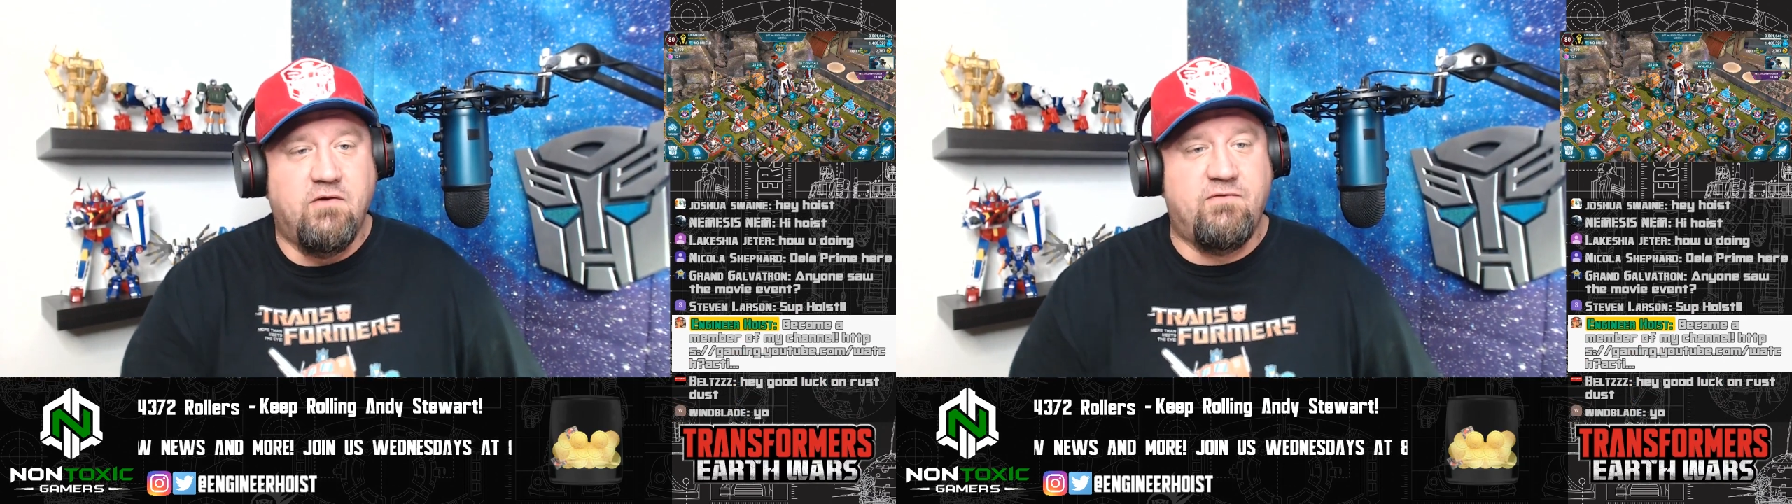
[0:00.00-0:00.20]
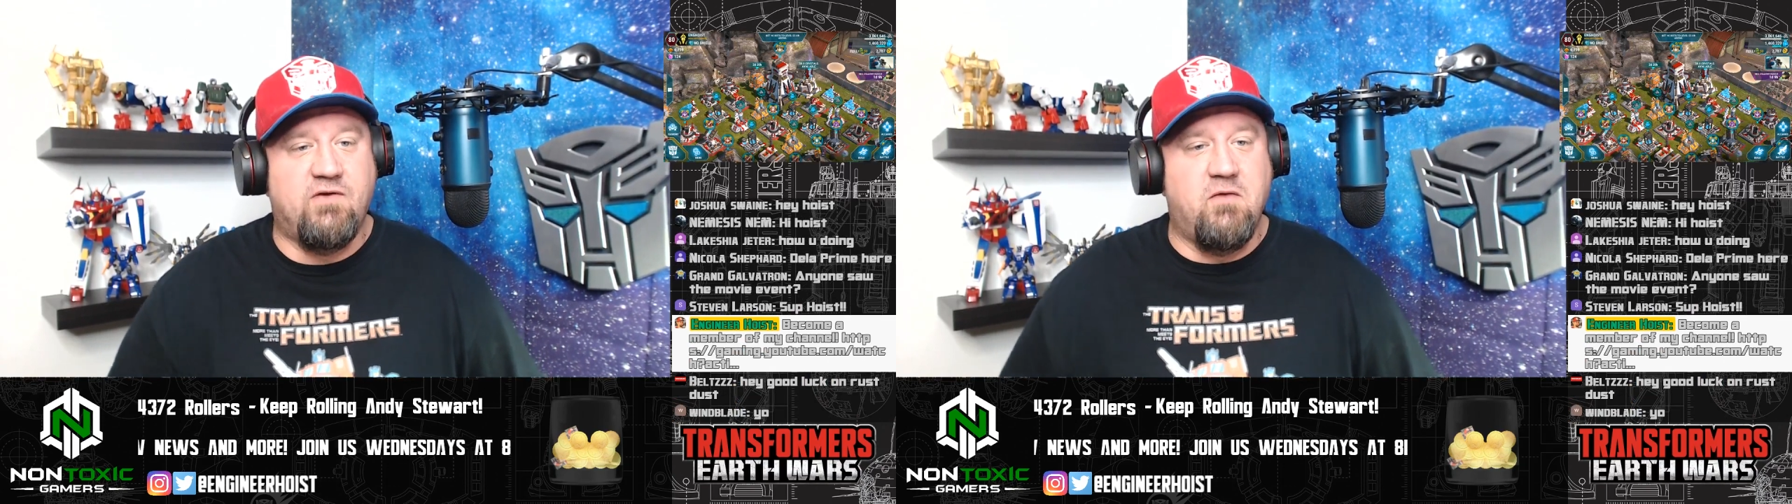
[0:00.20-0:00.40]

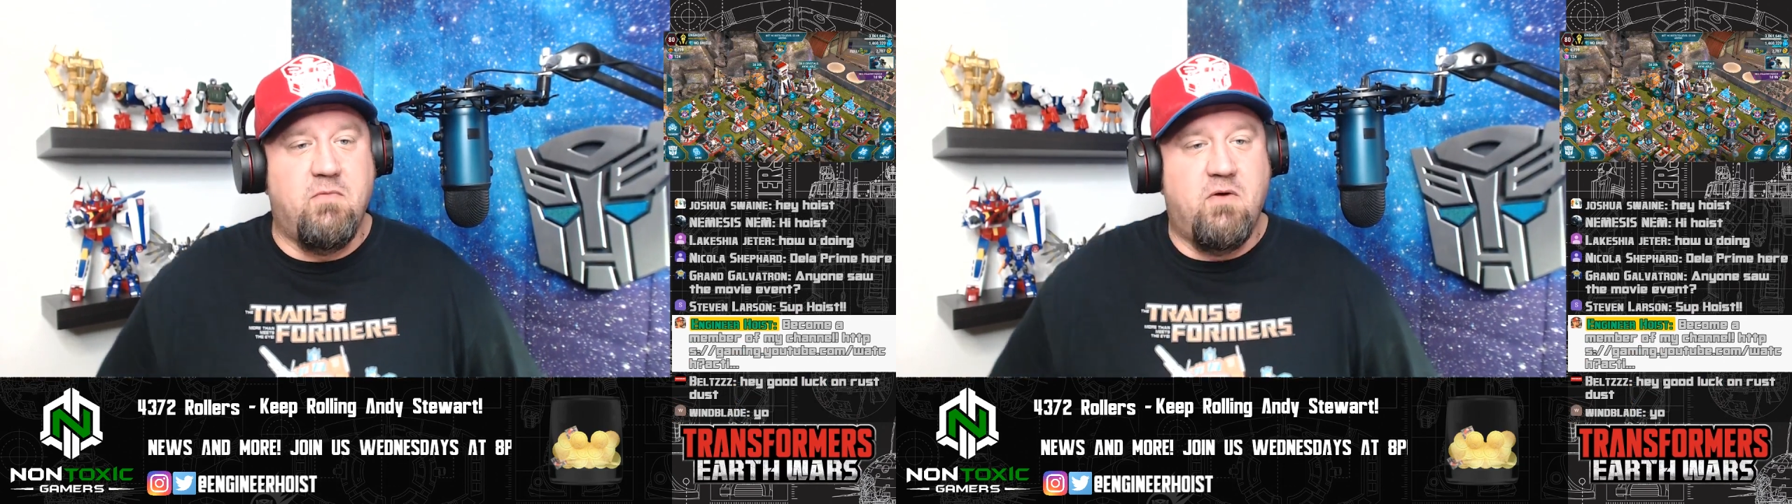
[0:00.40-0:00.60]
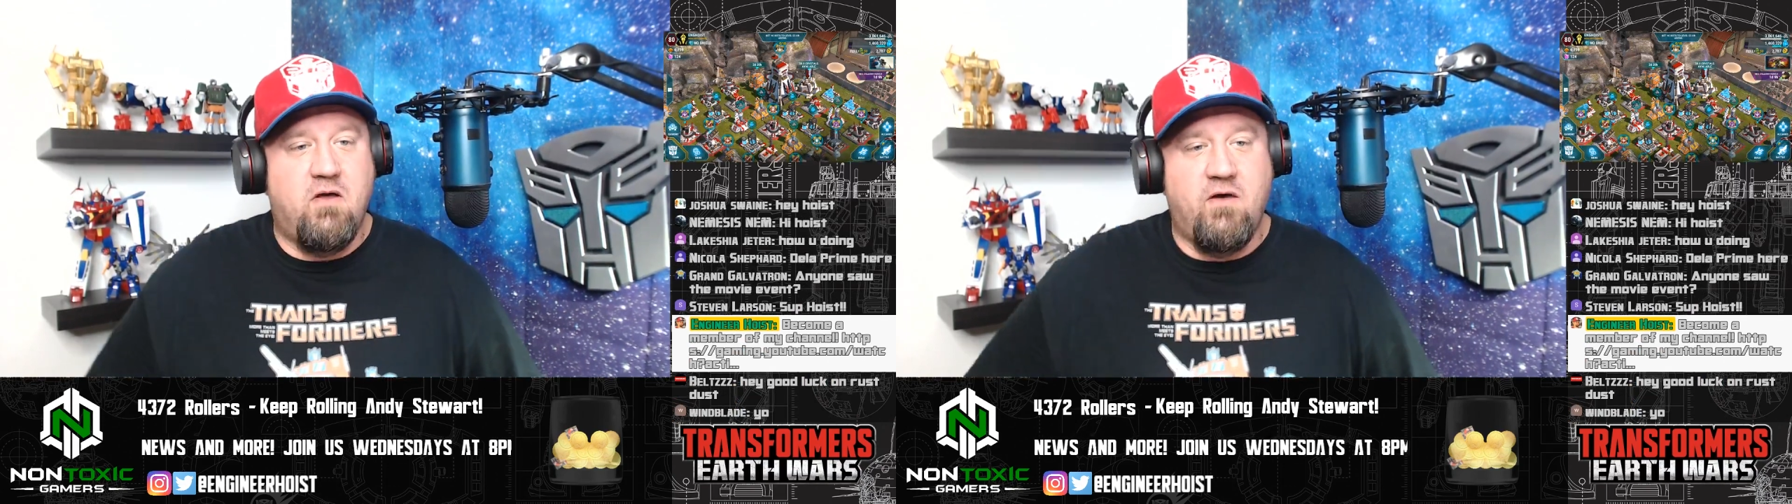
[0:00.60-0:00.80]

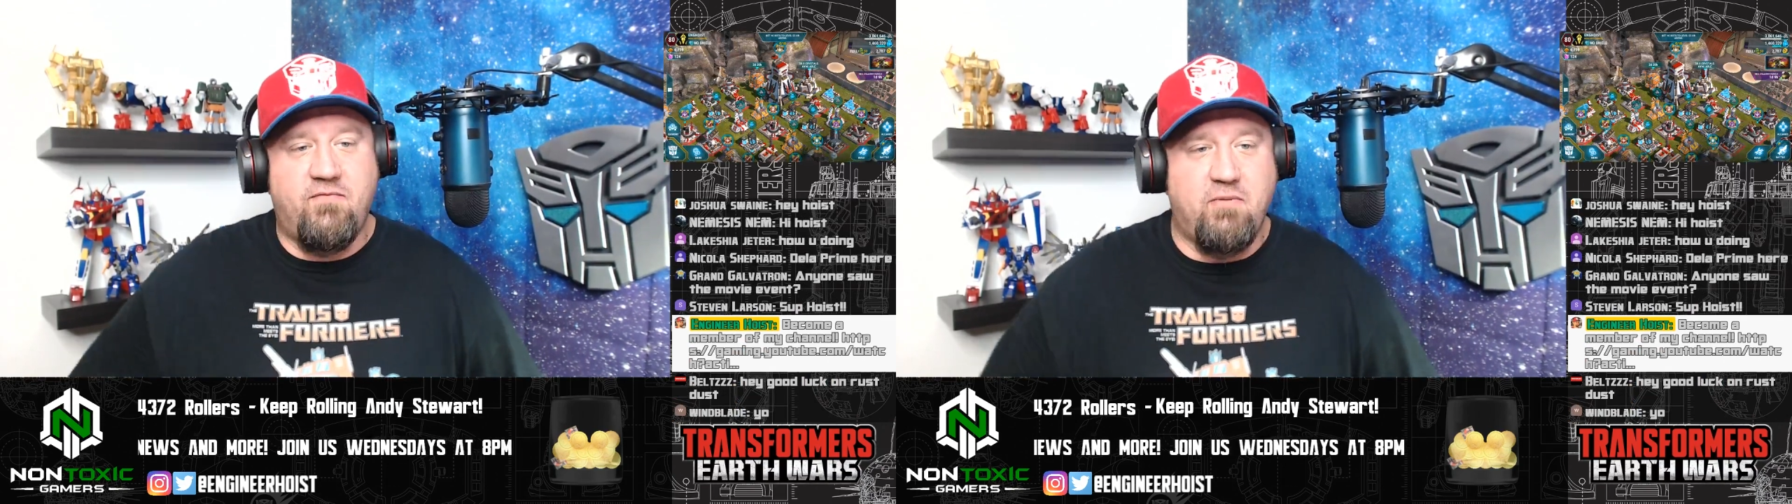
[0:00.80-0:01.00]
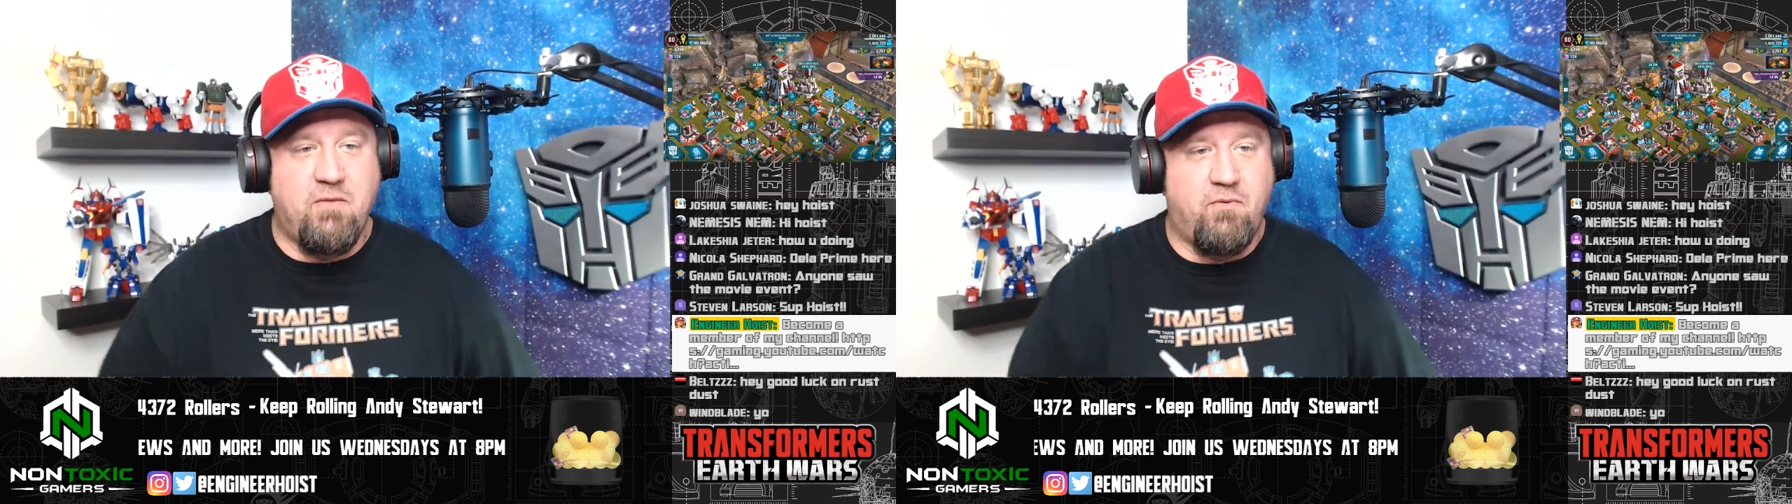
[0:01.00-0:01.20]
some of
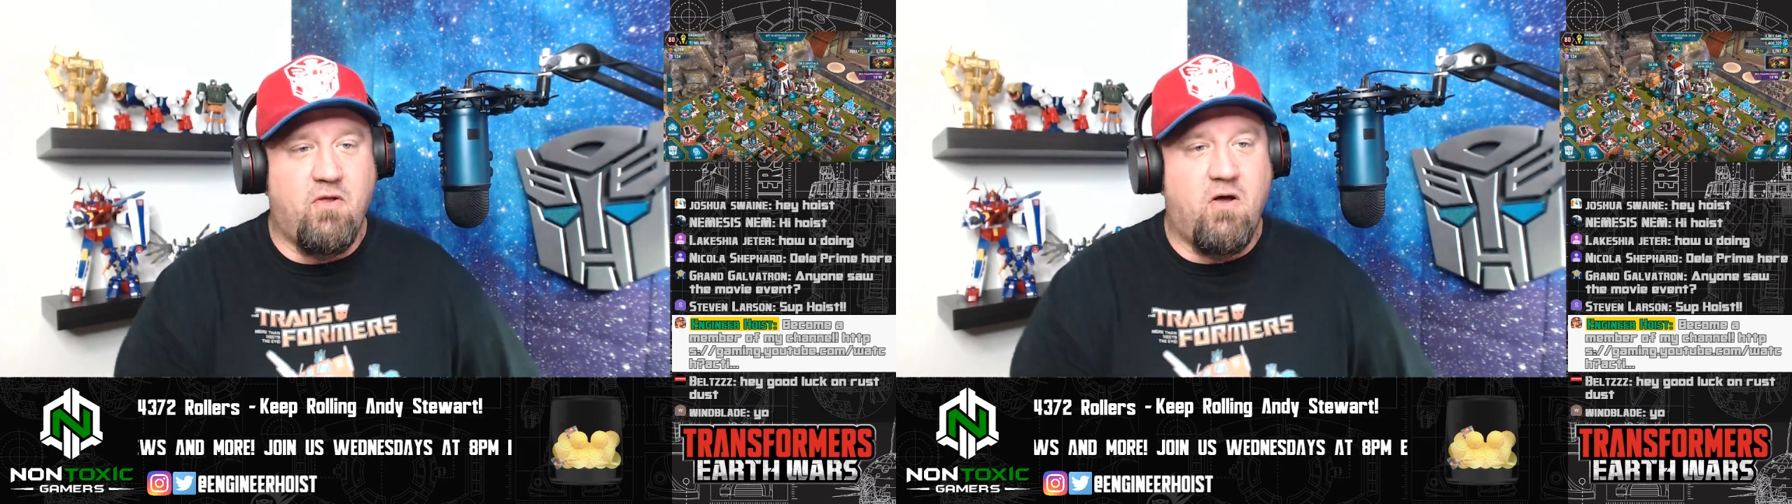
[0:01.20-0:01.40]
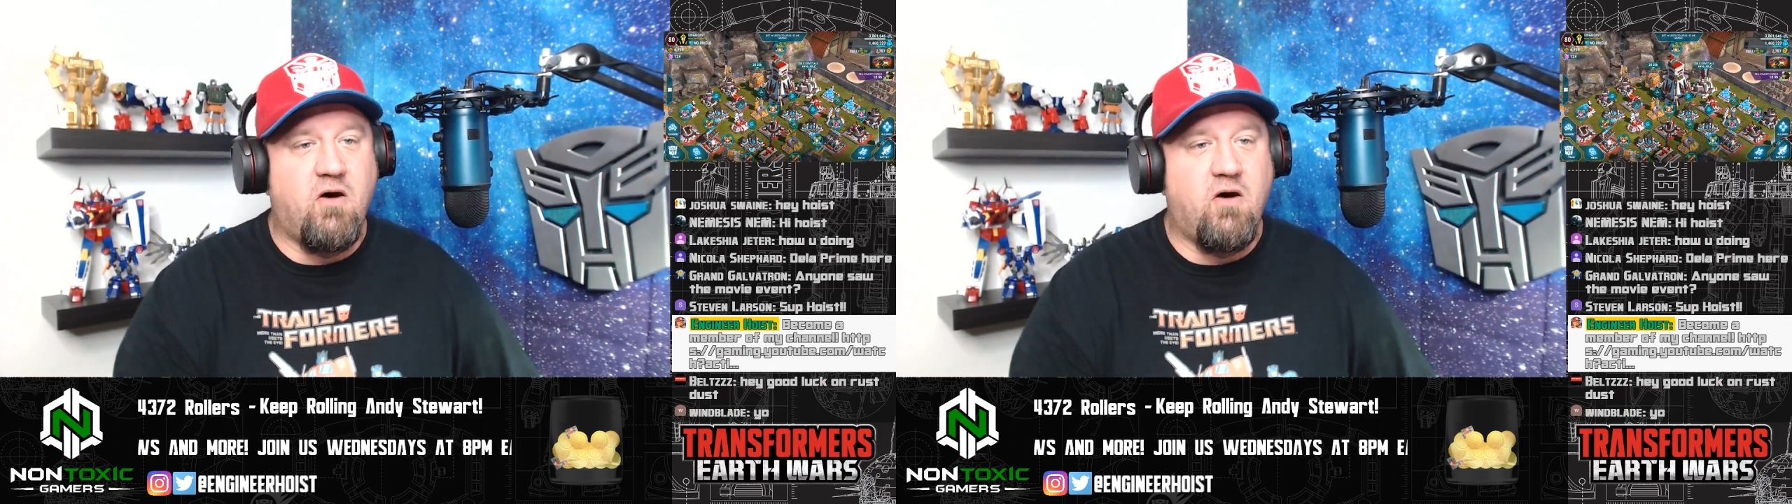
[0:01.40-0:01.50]
the people